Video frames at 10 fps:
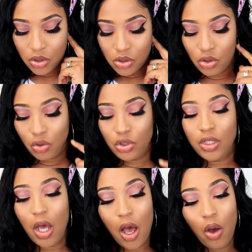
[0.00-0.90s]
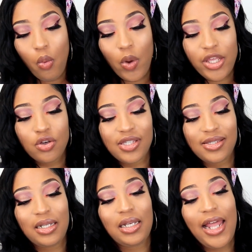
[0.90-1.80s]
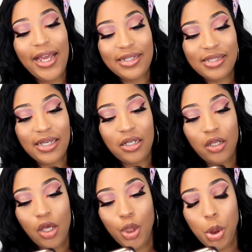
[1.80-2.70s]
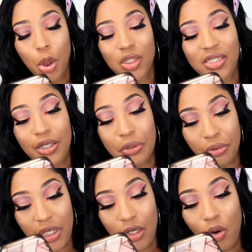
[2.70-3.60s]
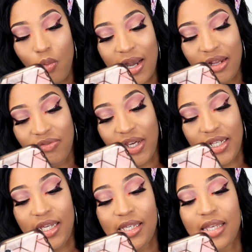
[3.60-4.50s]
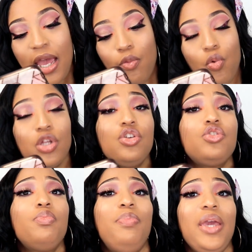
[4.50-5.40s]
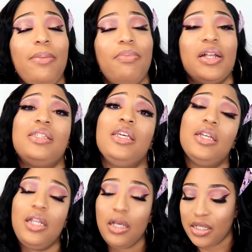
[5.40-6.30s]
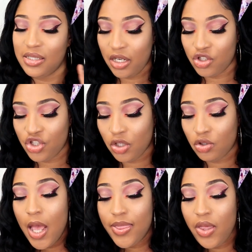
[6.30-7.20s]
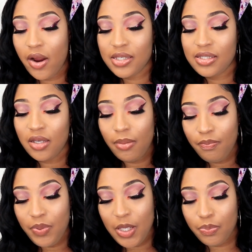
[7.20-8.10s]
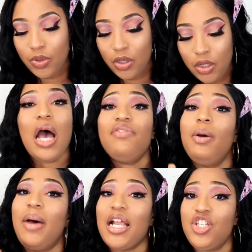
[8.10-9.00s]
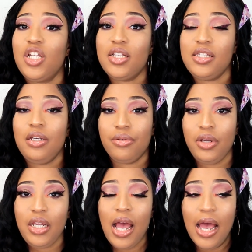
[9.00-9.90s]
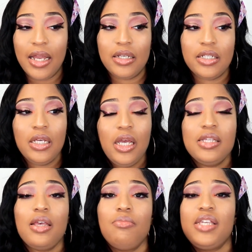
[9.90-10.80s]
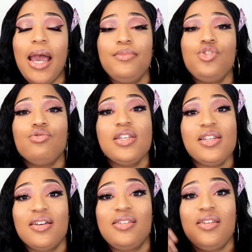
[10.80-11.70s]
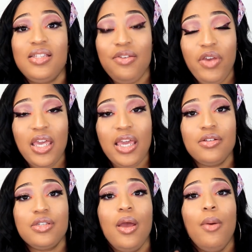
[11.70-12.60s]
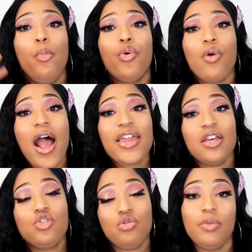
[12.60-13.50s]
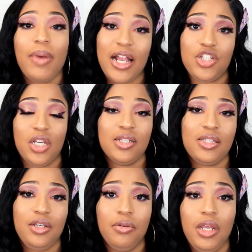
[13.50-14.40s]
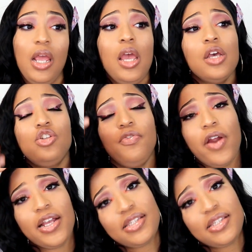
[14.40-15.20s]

So now when you're selecting your degree or whatever it is, I want you to pay particular attention. There are some people who have a bachelor's degree and sometimes you did a certificate prior to the bachelor's degree. So for